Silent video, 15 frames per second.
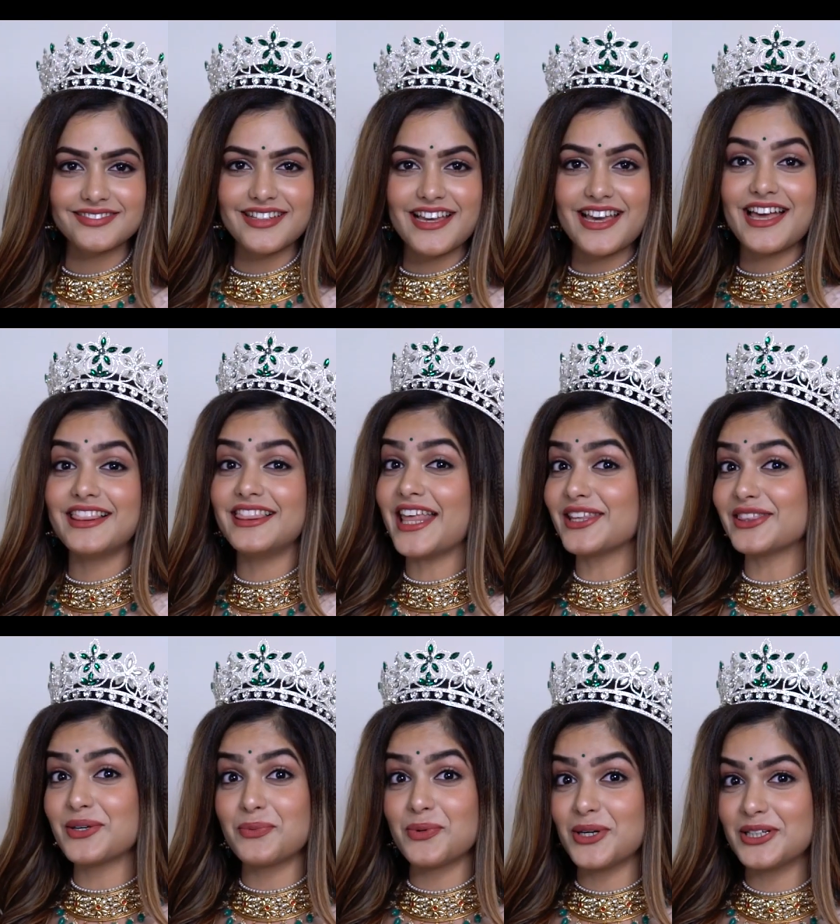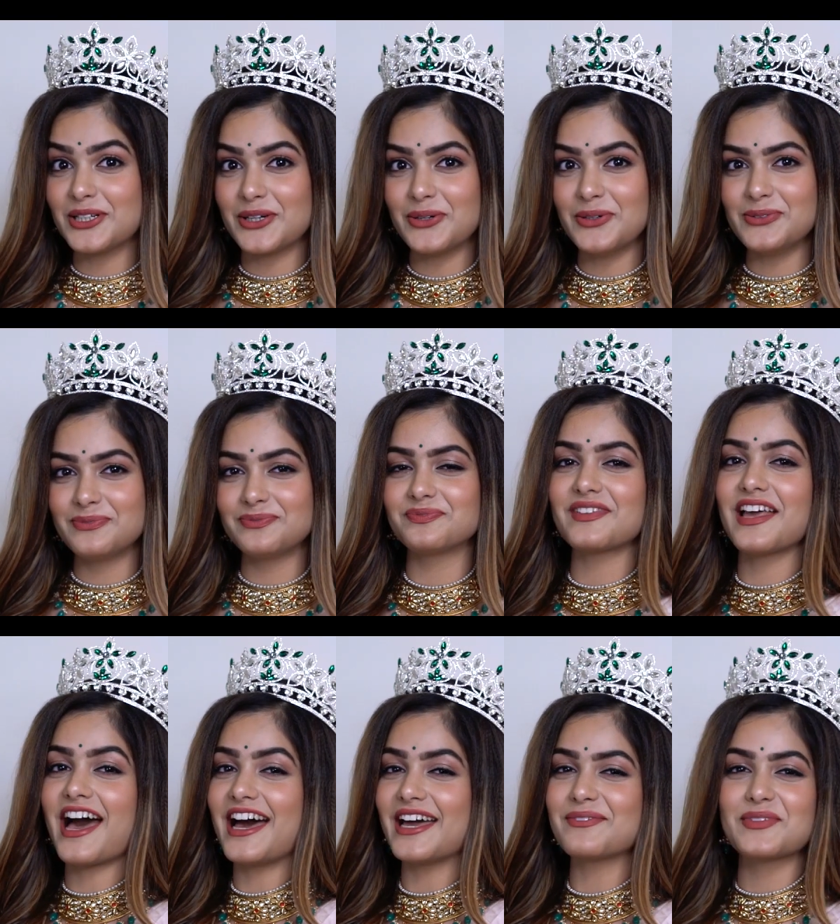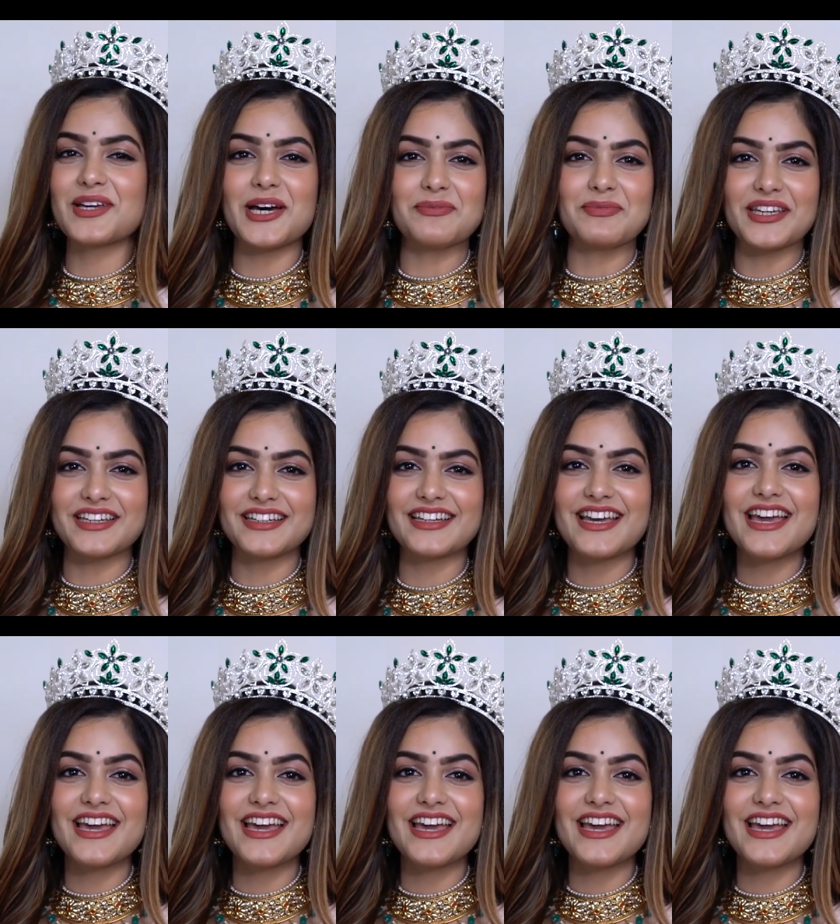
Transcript: Let the world know I am coming.